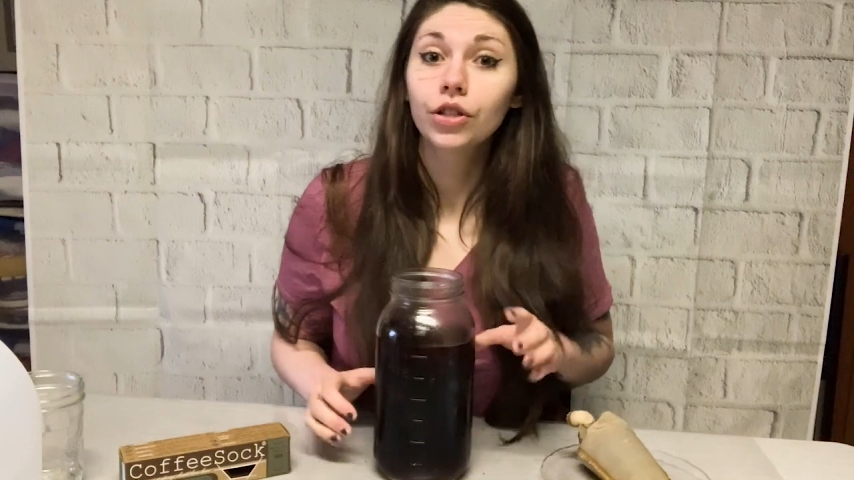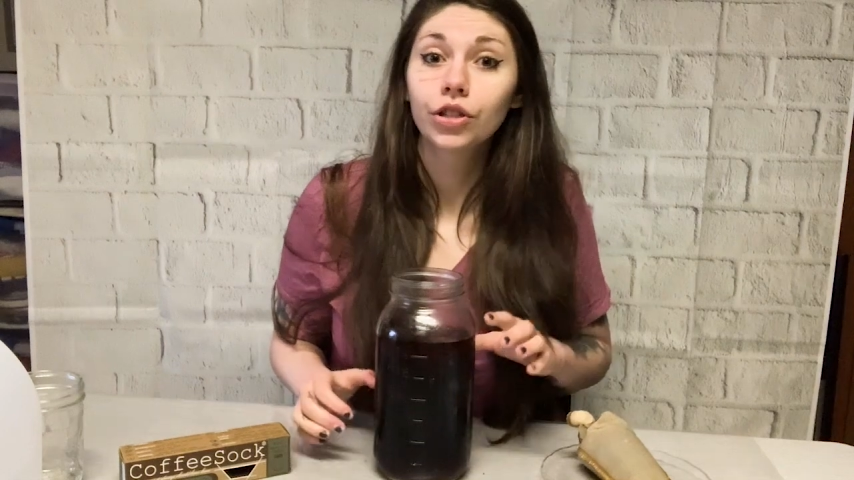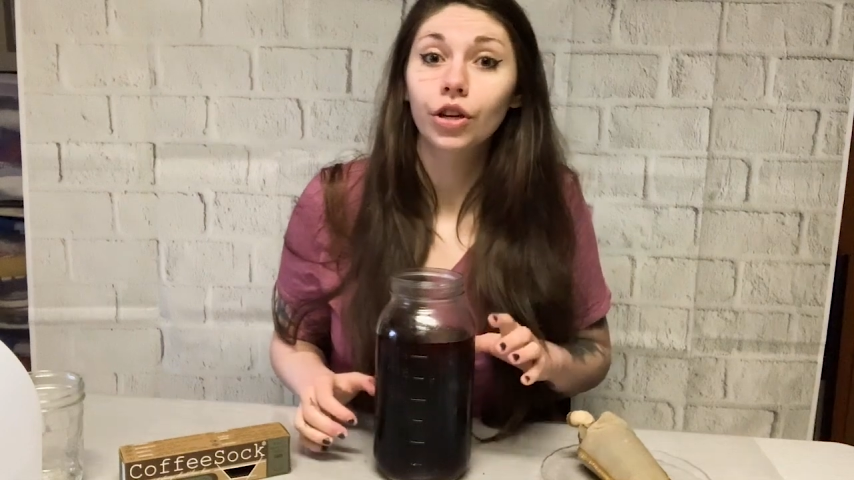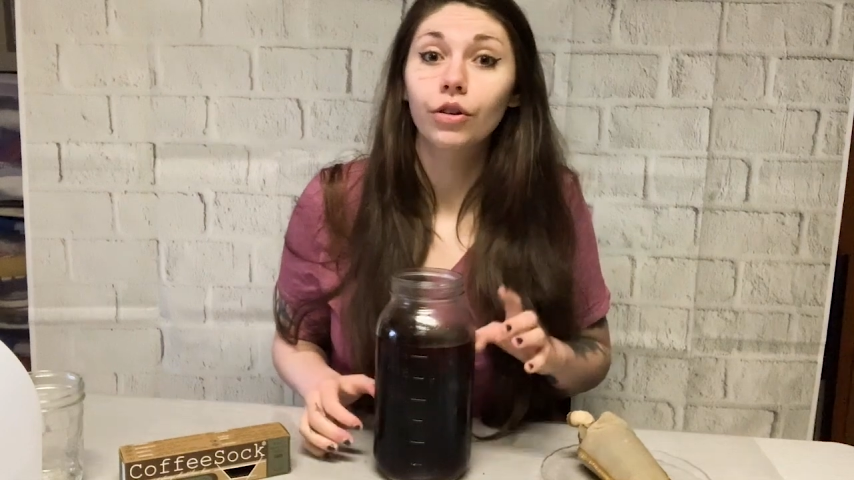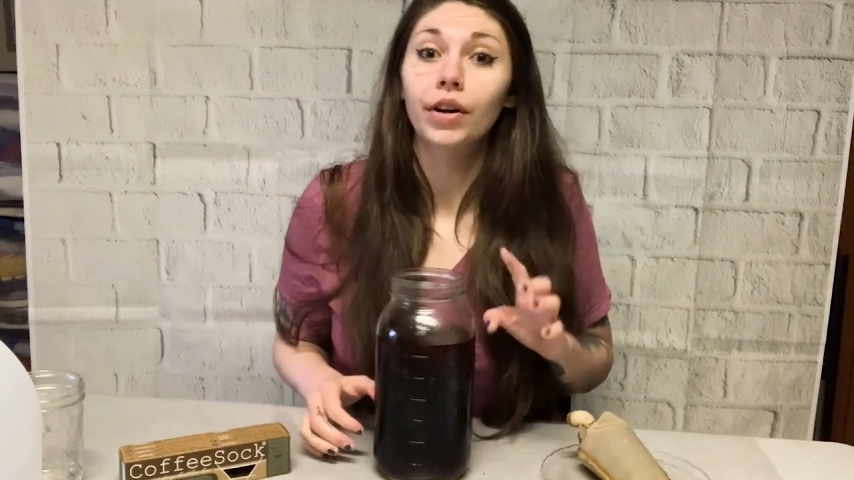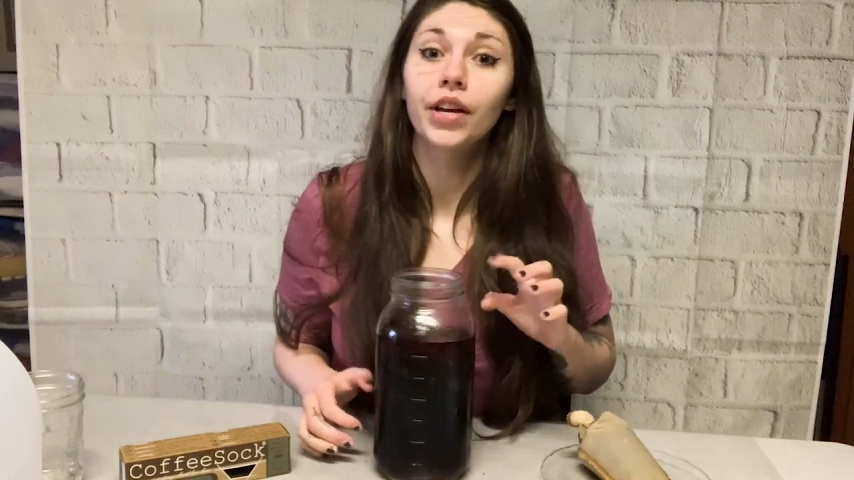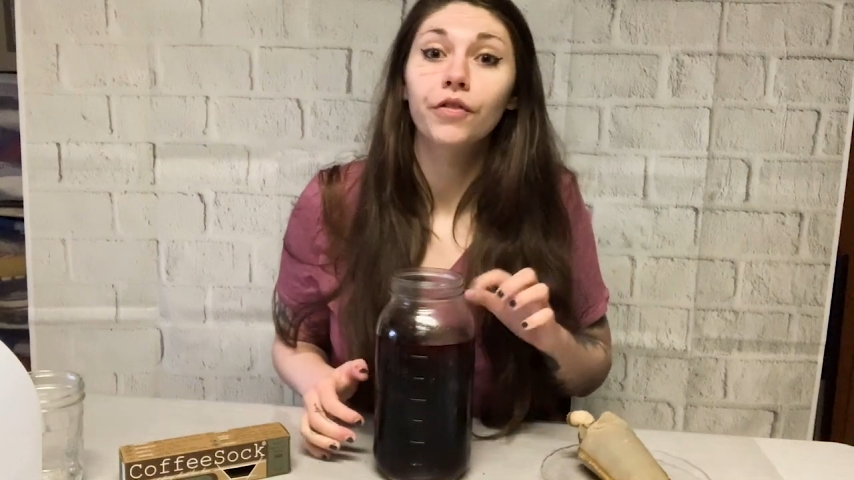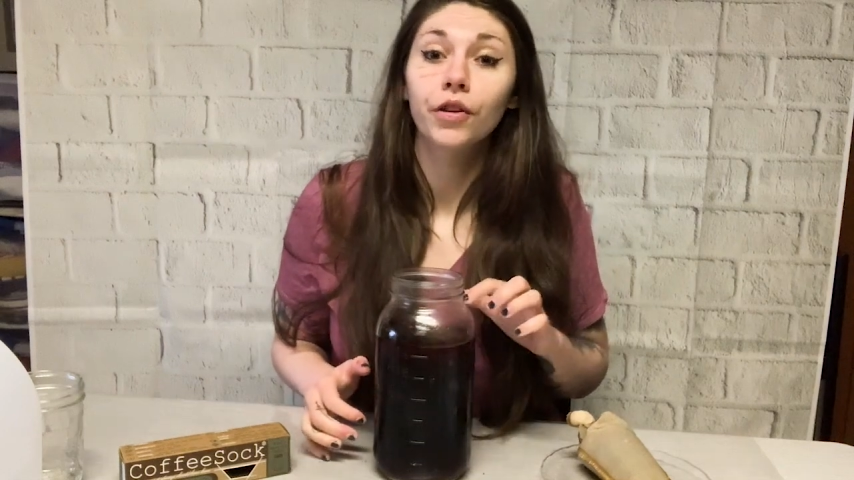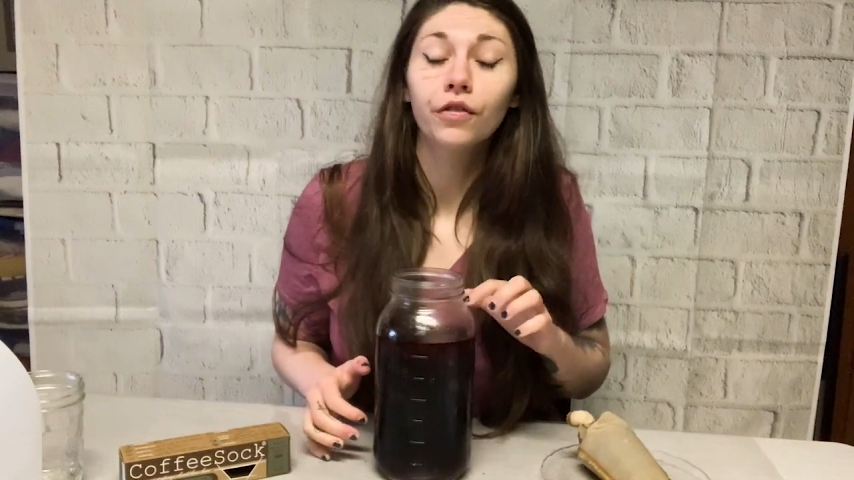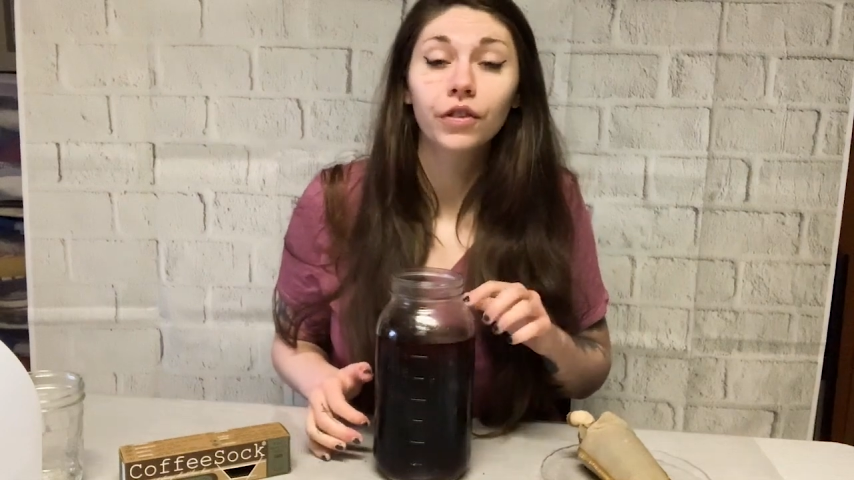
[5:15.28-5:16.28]
So
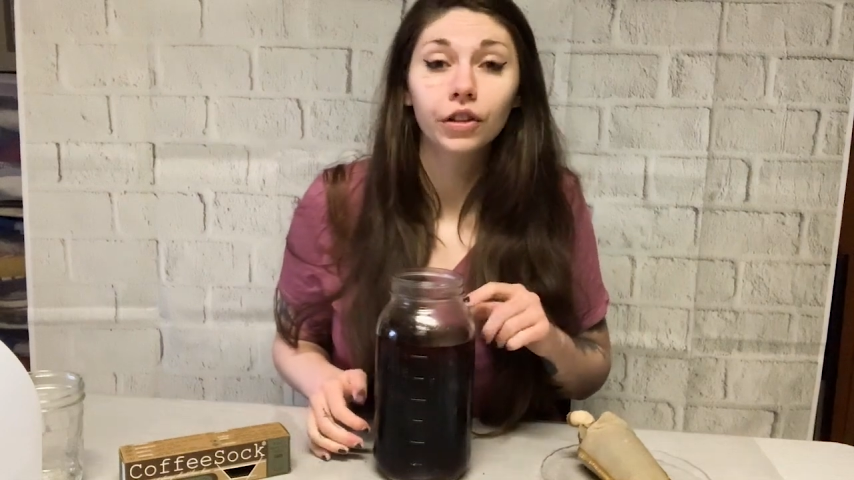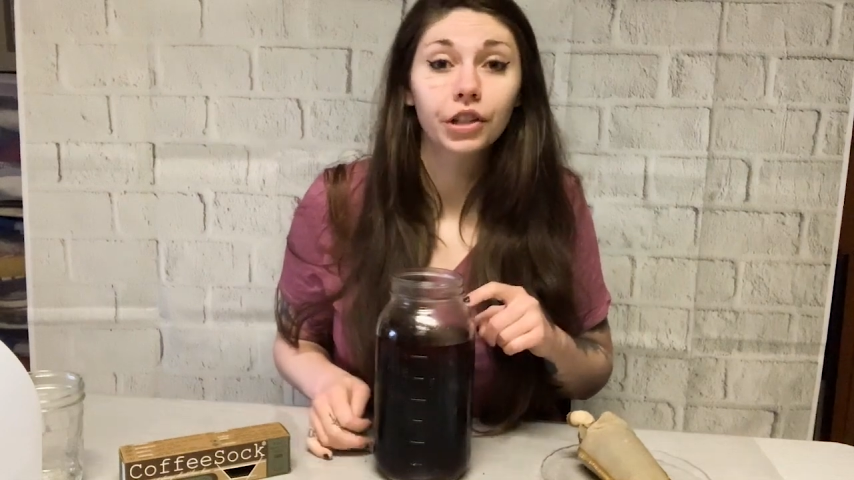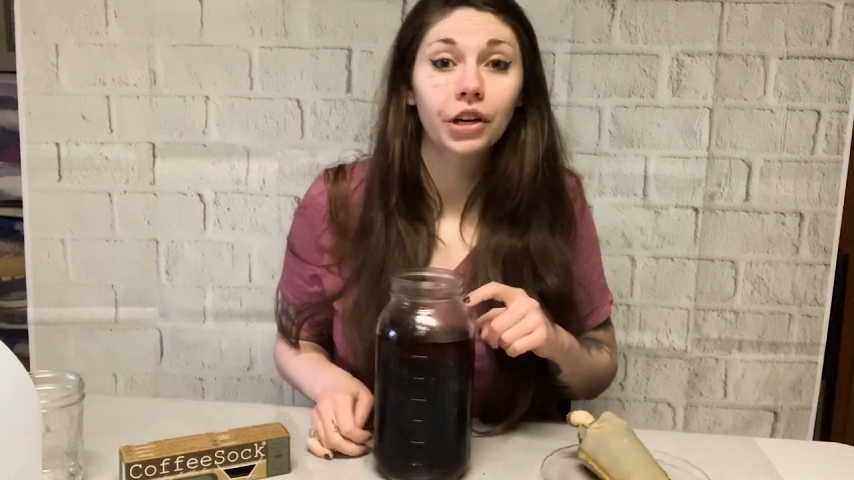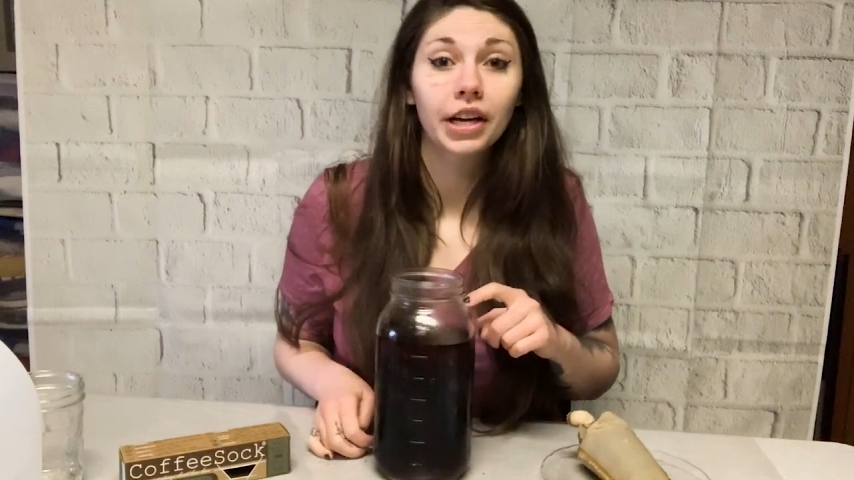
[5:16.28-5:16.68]
if your filter